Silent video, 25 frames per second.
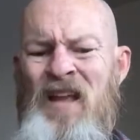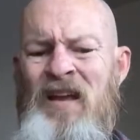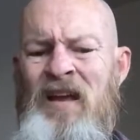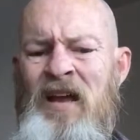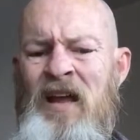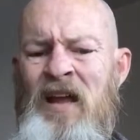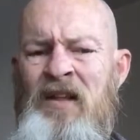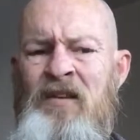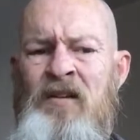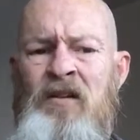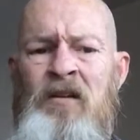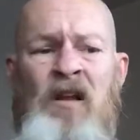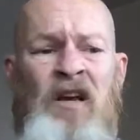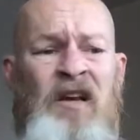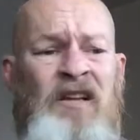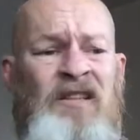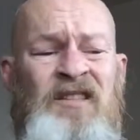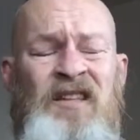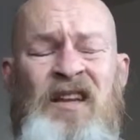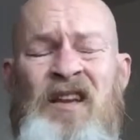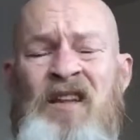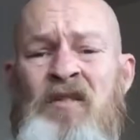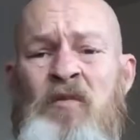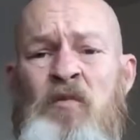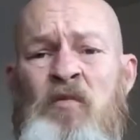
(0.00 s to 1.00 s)
And like I
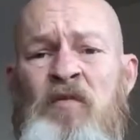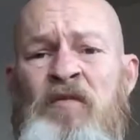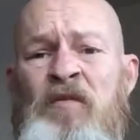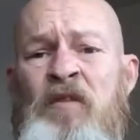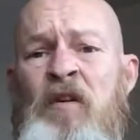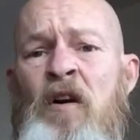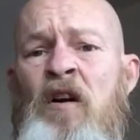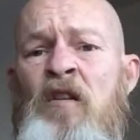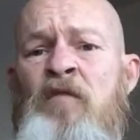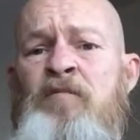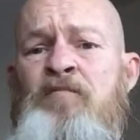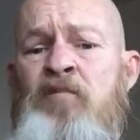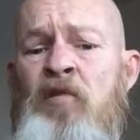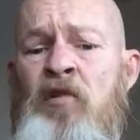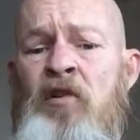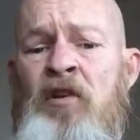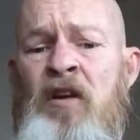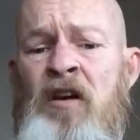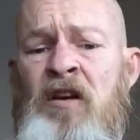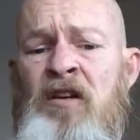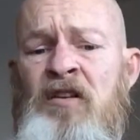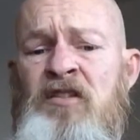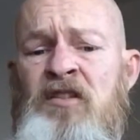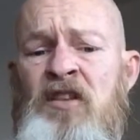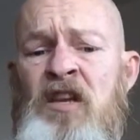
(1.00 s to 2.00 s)
say, five
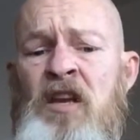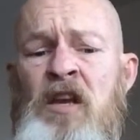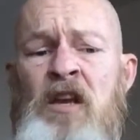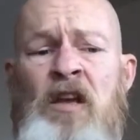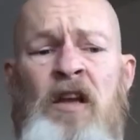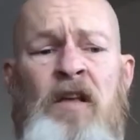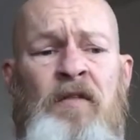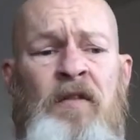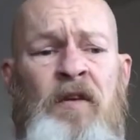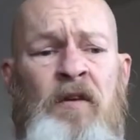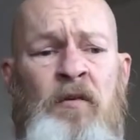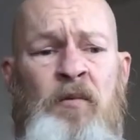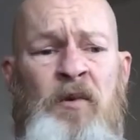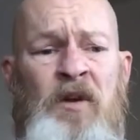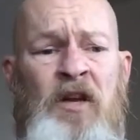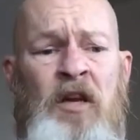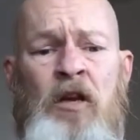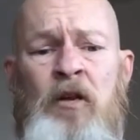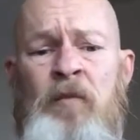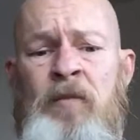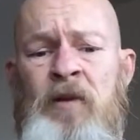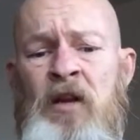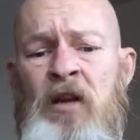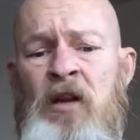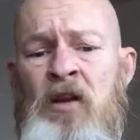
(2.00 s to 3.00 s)
products that we're
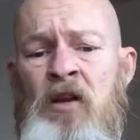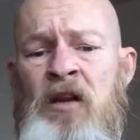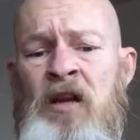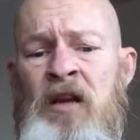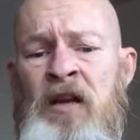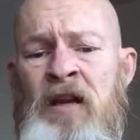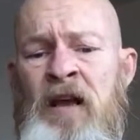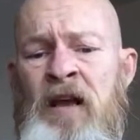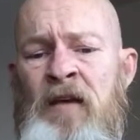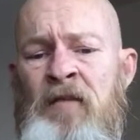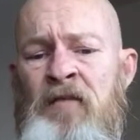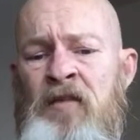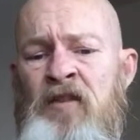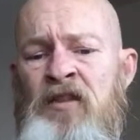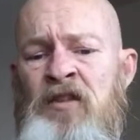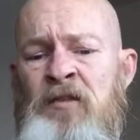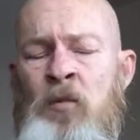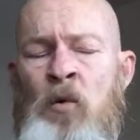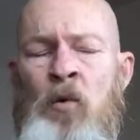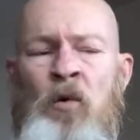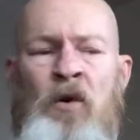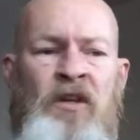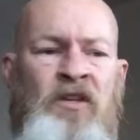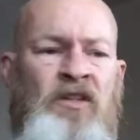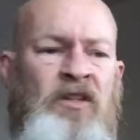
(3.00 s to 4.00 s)
going to be looking at this
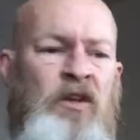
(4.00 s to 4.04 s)
morning.